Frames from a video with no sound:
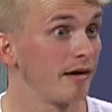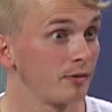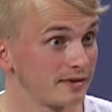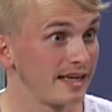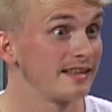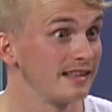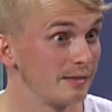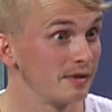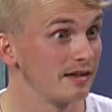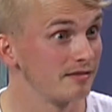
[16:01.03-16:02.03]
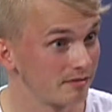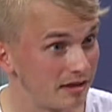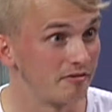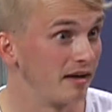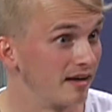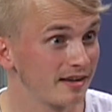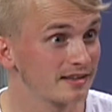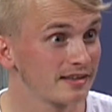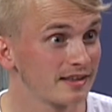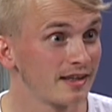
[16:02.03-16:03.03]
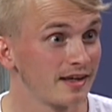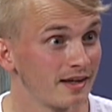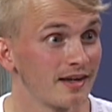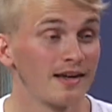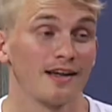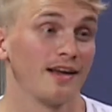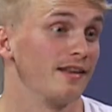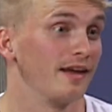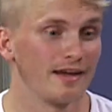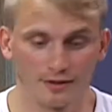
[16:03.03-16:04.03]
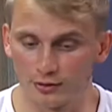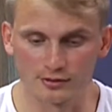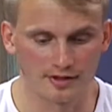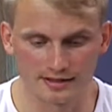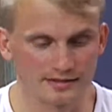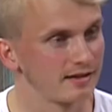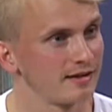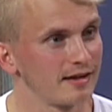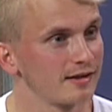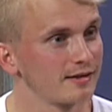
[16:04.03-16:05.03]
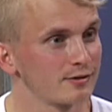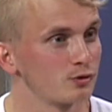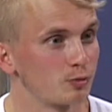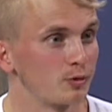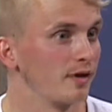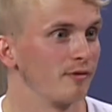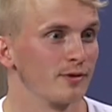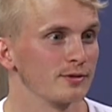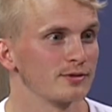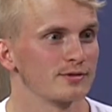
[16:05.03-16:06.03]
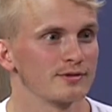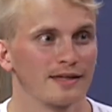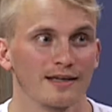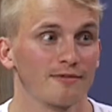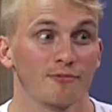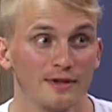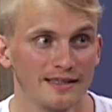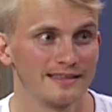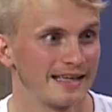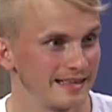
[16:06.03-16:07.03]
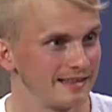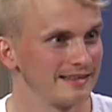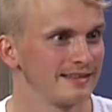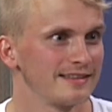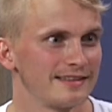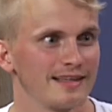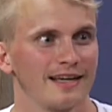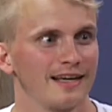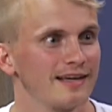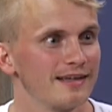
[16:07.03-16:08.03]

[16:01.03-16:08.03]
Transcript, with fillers: our tech team in, in Finland. Right. And they, those guys are like superheroes. They are really talented. Uh, uh,